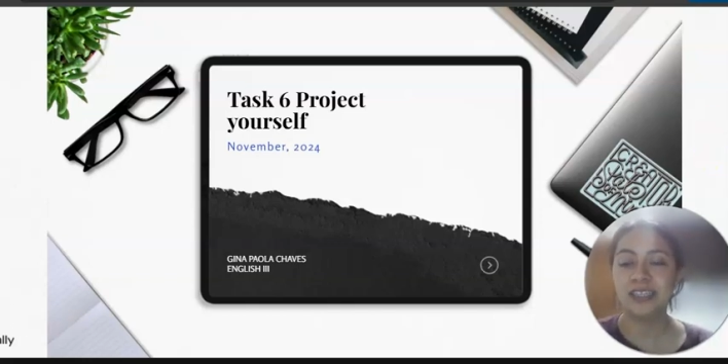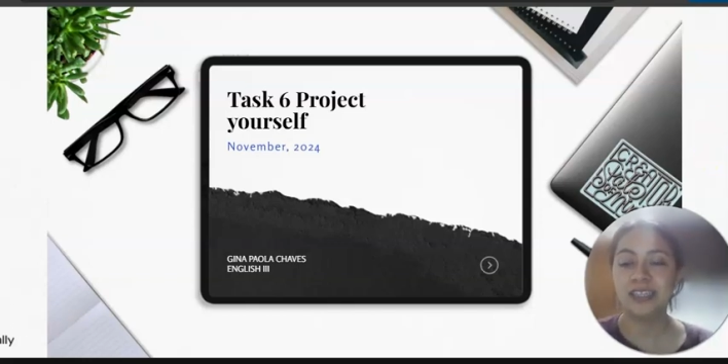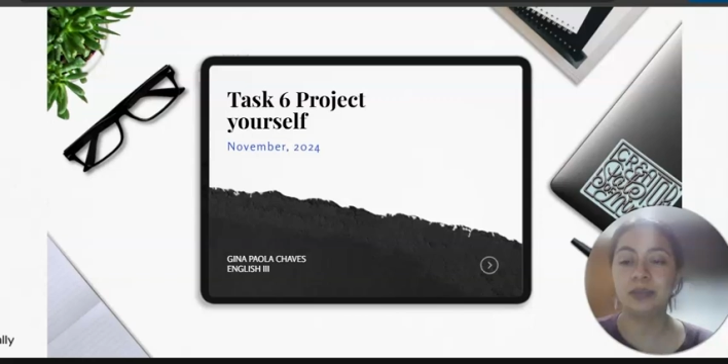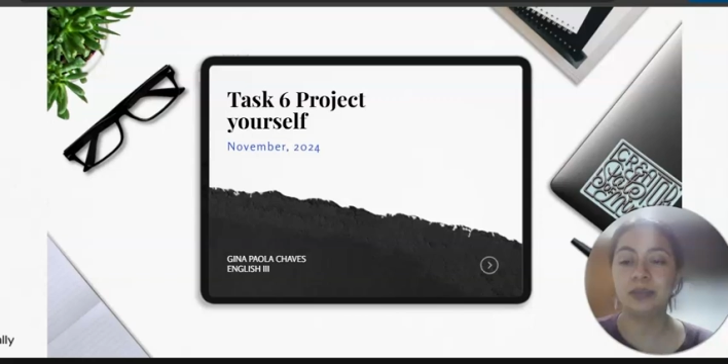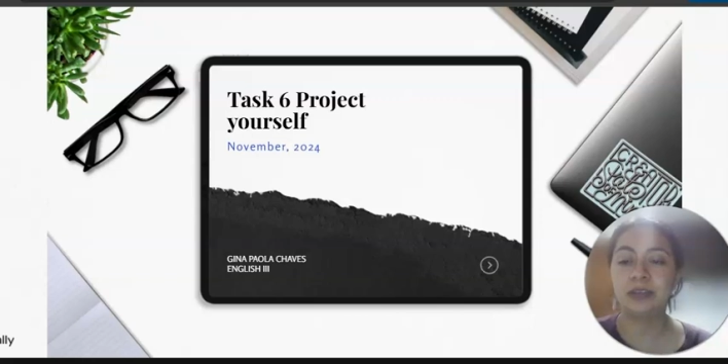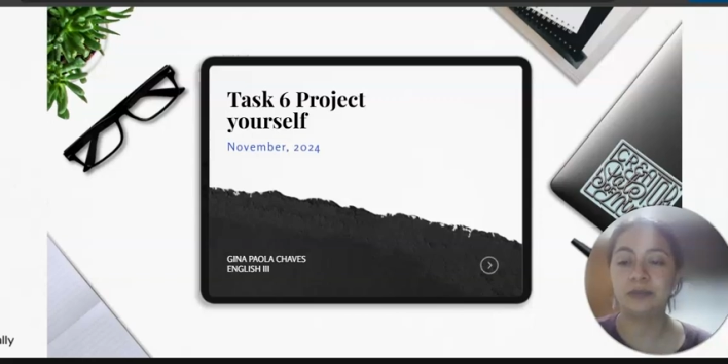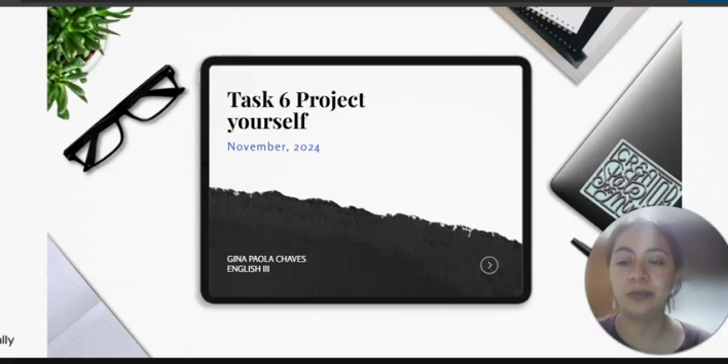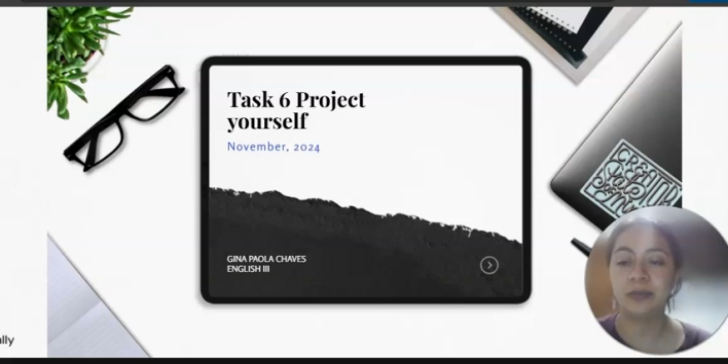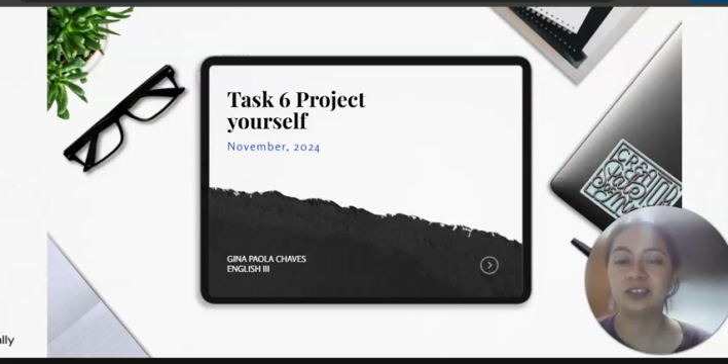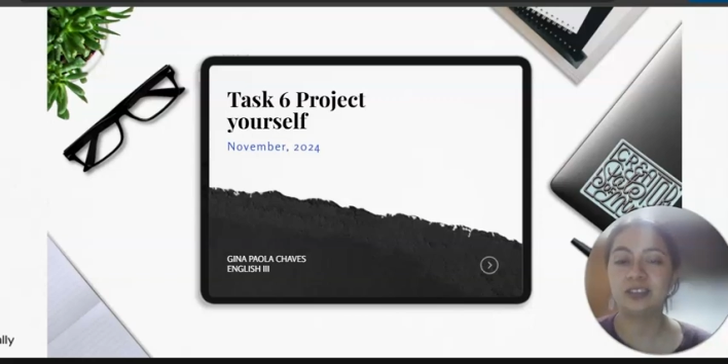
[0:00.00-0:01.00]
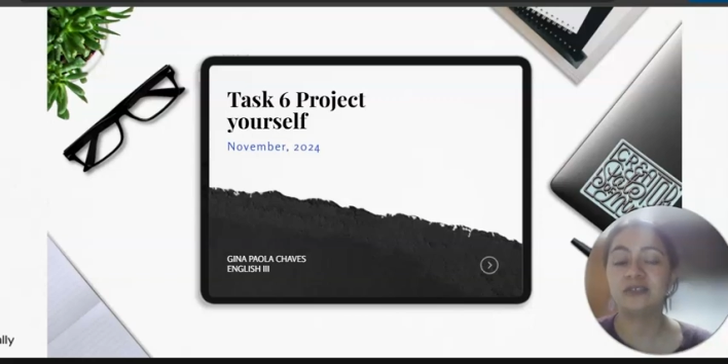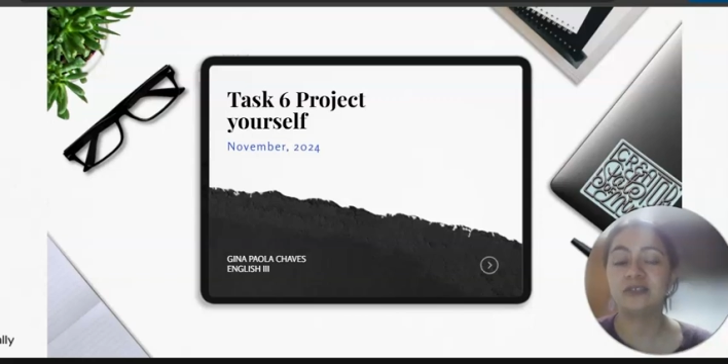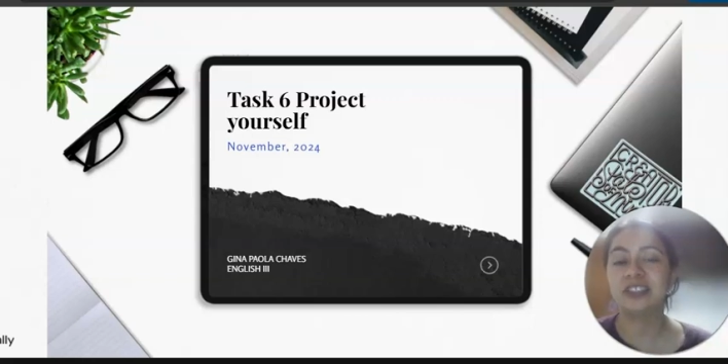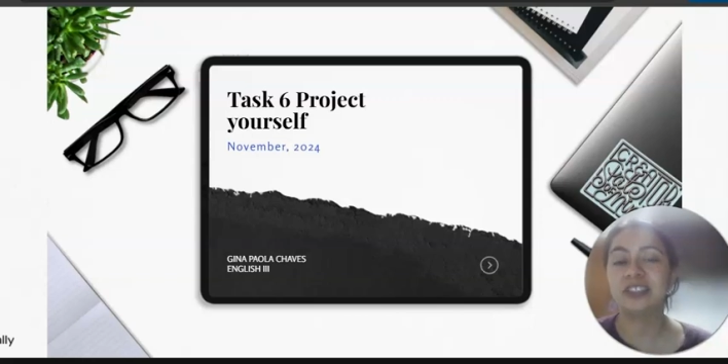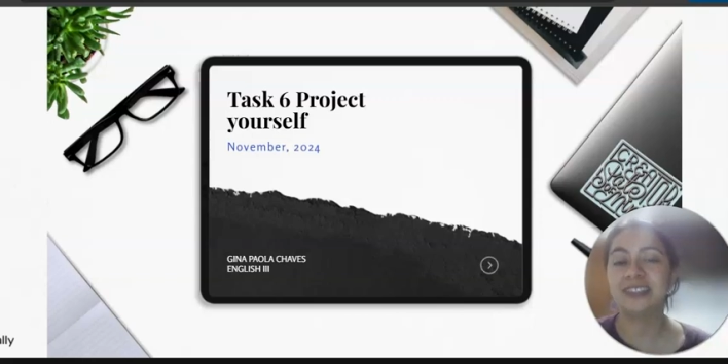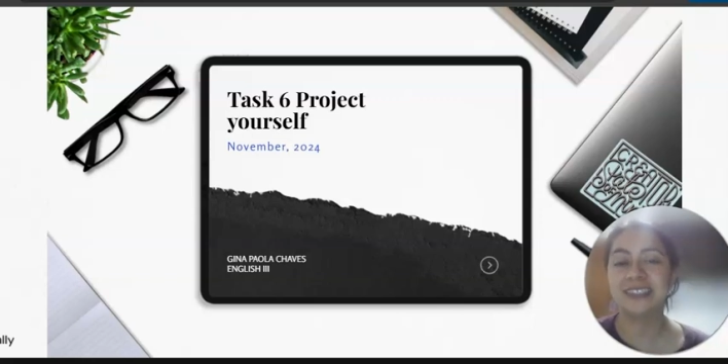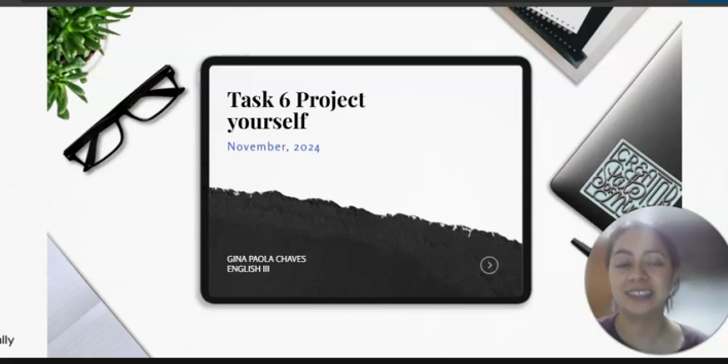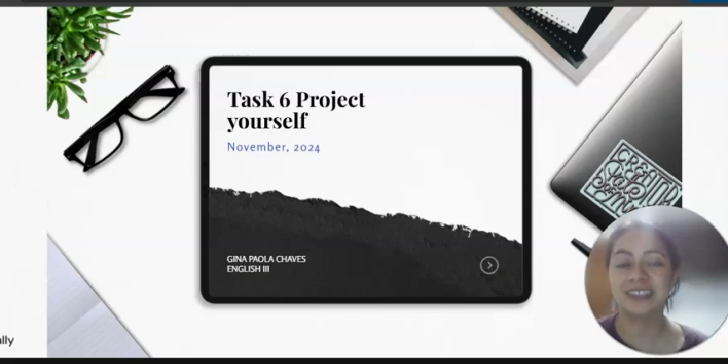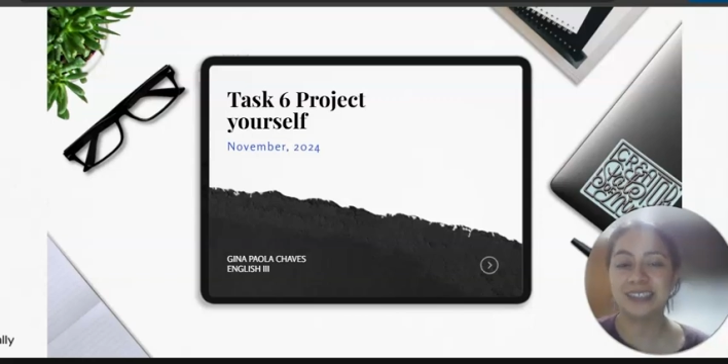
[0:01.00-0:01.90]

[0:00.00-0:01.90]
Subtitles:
the development of the task